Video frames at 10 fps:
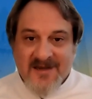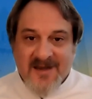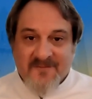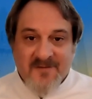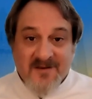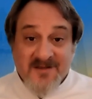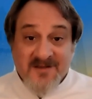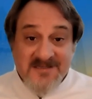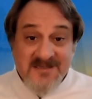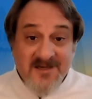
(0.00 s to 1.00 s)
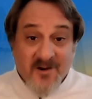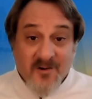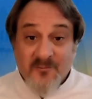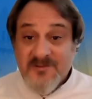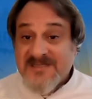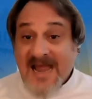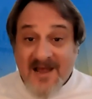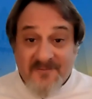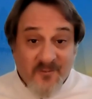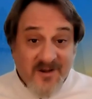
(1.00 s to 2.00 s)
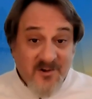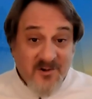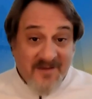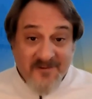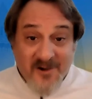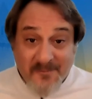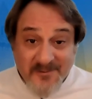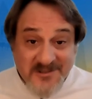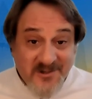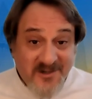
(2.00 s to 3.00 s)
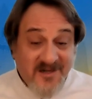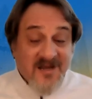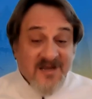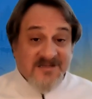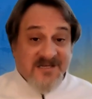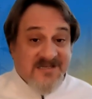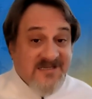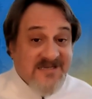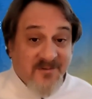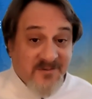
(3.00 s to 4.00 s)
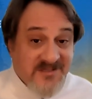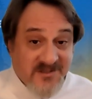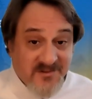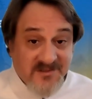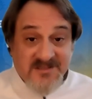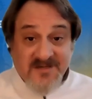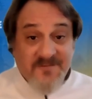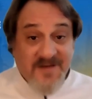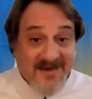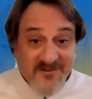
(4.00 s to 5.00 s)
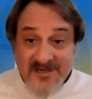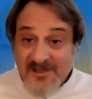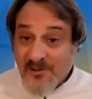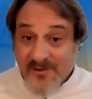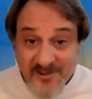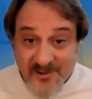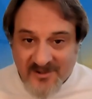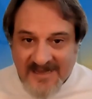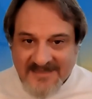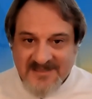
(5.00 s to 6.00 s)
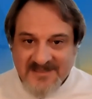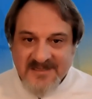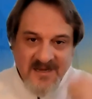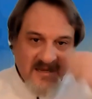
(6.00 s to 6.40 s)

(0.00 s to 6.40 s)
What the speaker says: if this, you know, staff, when you have your opportunity to sit down with students and faculty, you're in your classes.